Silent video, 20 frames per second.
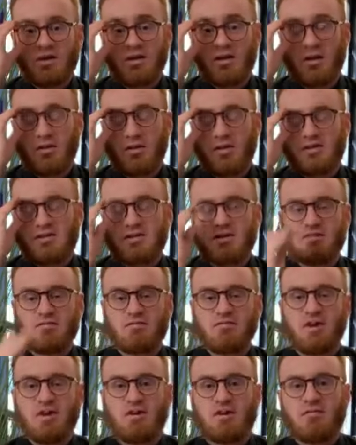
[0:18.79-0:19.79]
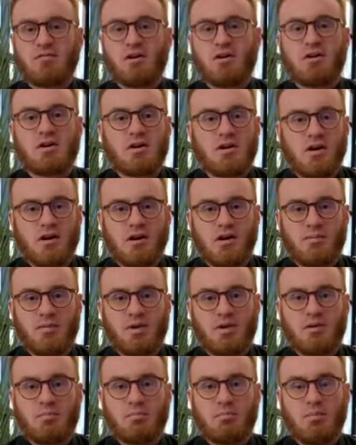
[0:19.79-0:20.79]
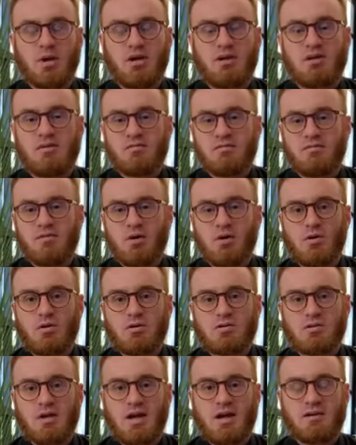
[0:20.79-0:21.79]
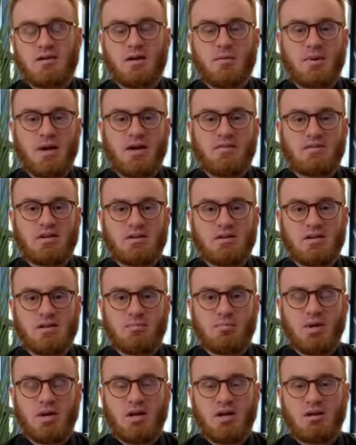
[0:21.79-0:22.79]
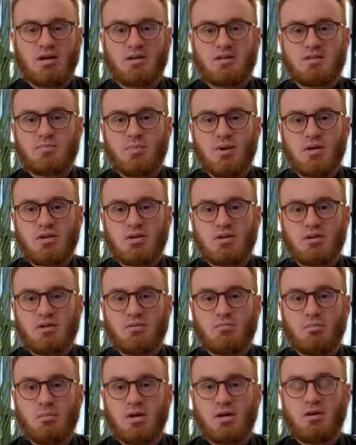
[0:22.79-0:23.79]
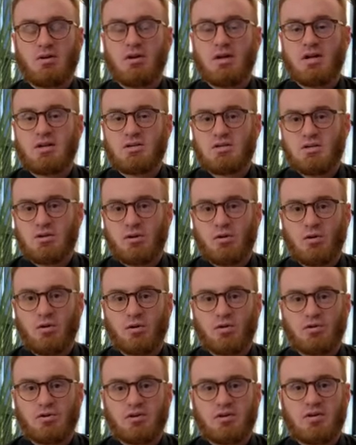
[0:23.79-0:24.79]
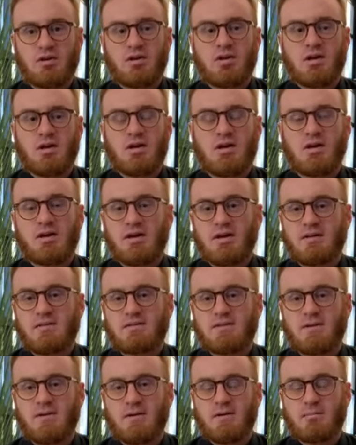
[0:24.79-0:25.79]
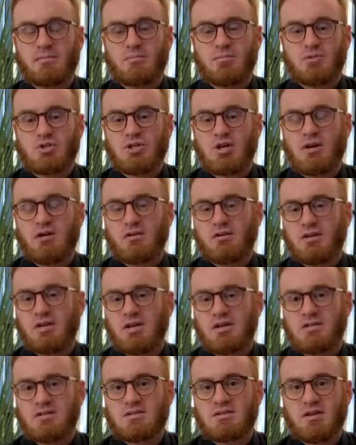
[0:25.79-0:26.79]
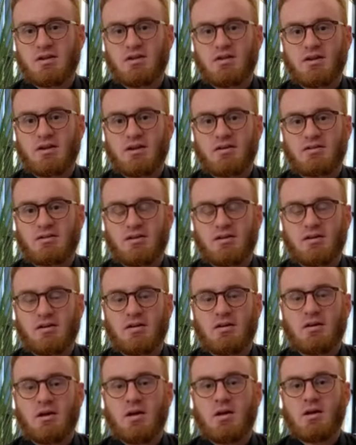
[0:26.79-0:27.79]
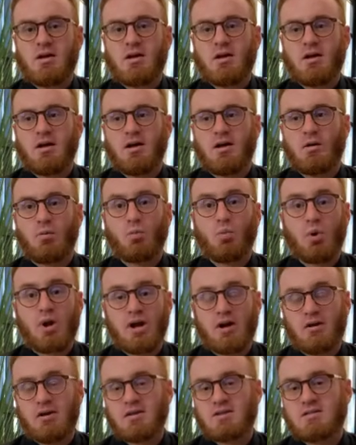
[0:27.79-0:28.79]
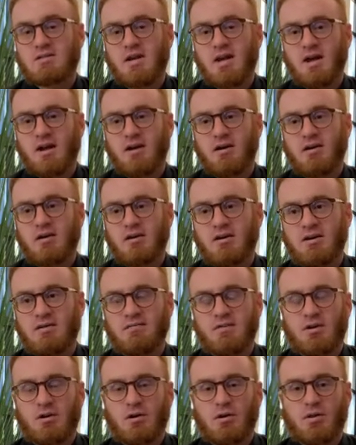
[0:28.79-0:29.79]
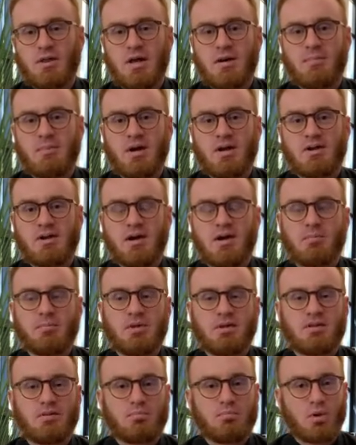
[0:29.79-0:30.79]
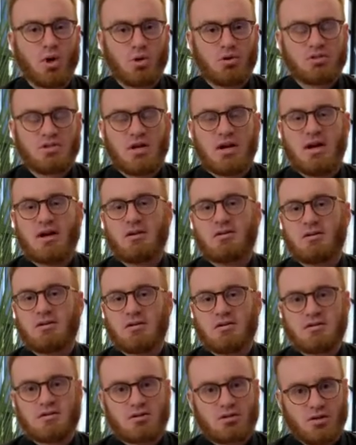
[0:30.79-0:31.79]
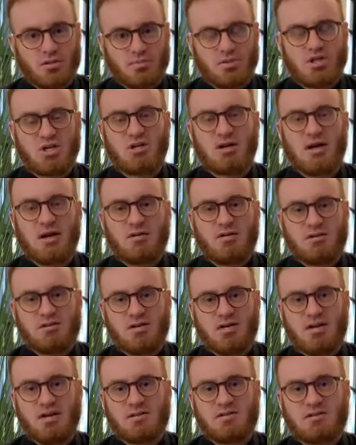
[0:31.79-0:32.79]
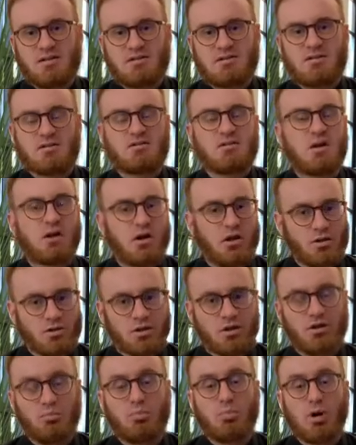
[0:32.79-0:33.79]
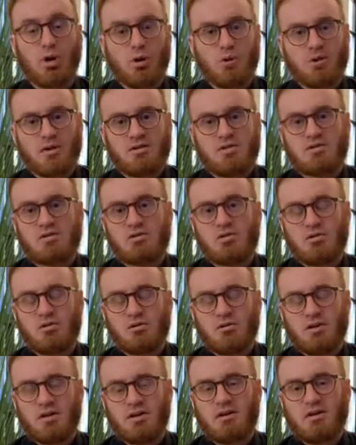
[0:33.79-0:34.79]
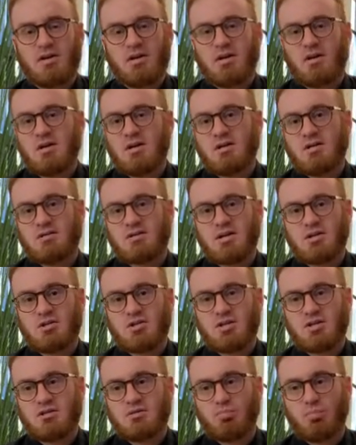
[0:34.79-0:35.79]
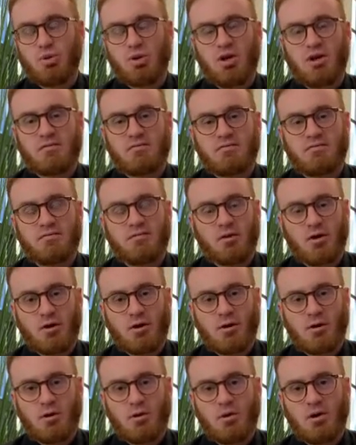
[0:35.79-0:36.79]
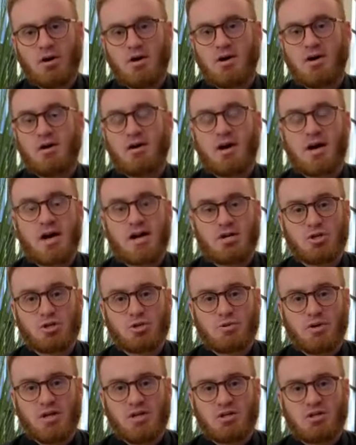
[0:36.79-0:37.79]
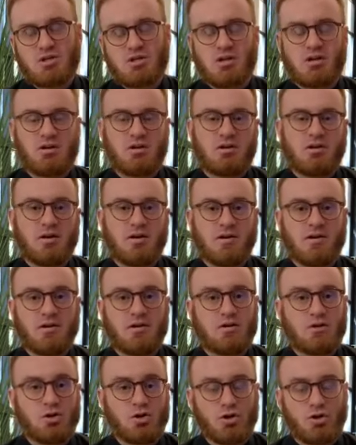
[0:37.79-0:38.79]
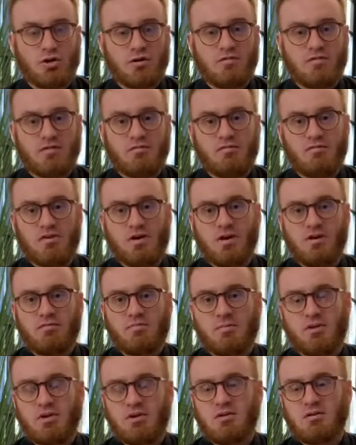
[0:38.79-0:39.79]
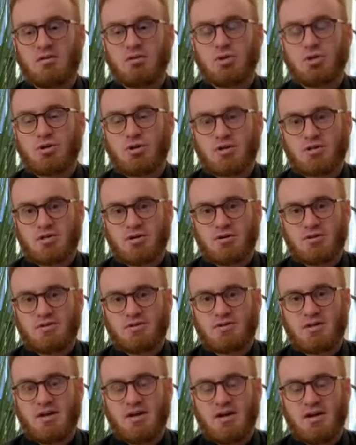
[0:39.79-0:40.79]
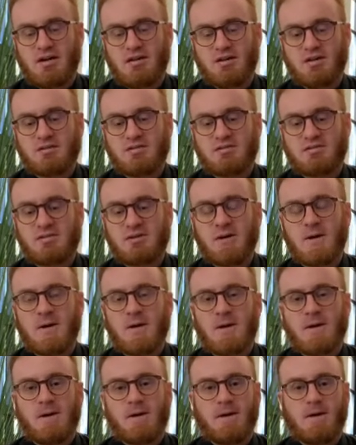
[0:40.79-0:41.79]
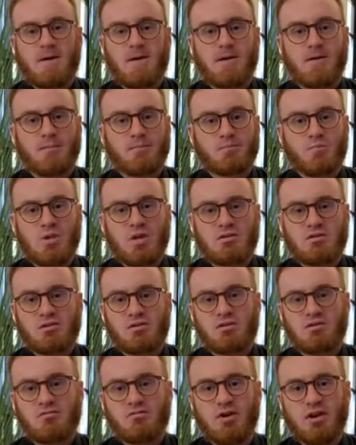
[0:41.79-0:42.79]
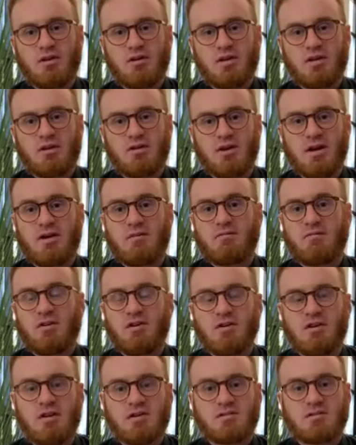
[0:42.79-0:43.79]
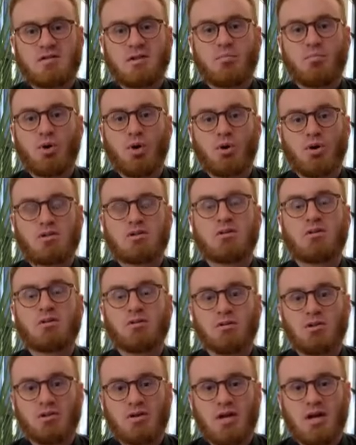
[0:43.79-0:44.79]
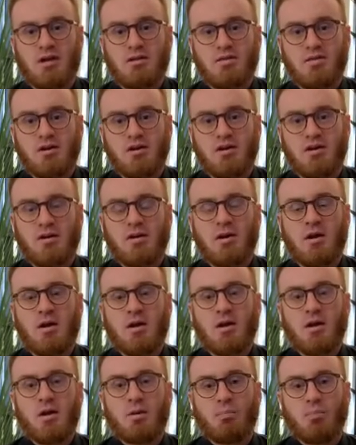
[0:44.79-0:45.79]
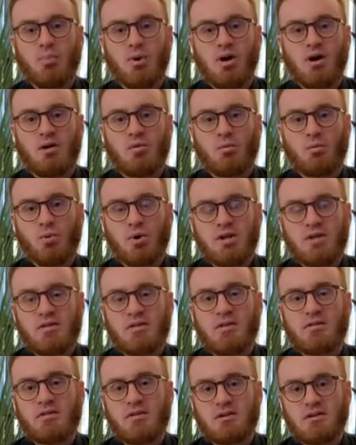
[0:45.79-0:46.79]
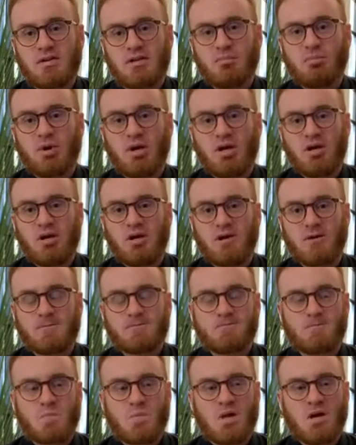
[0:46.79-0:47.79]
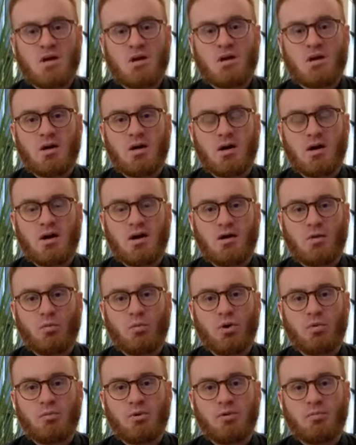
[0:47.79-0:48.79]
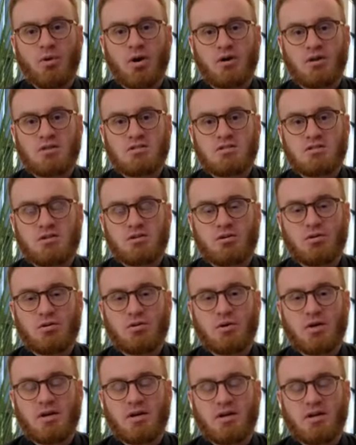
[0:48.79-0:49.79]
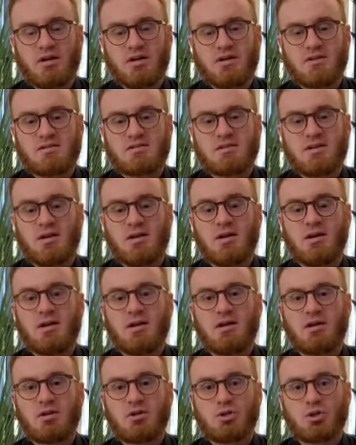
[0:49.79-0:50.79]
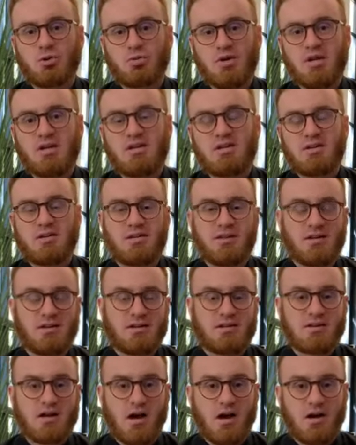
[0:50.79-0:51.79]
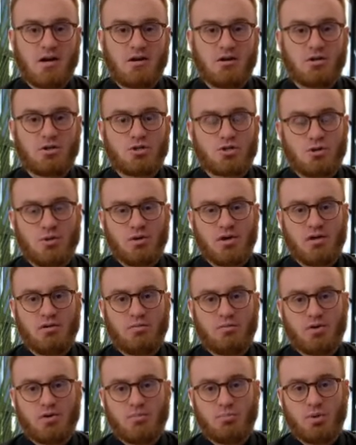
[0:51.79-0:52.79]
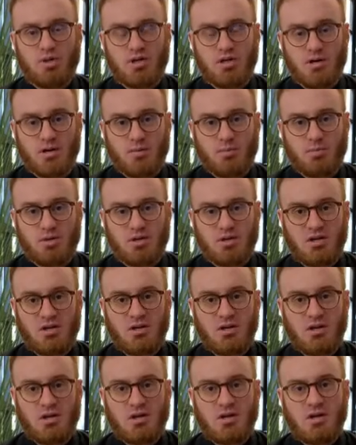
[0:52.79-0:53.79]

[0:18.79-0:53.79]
Now, this is very, very common. Many folks end up having knee pain, especially middle-aged to older. It's generally considered as a wear and tear, even though that might not be the most accurate description nowadays, as there's other components to it, such as blood flow, hydration, nerve involvement, nutritional status. So there's various components to look at there. But with the knee pain, what we want to do is treat the entire joint with PRP.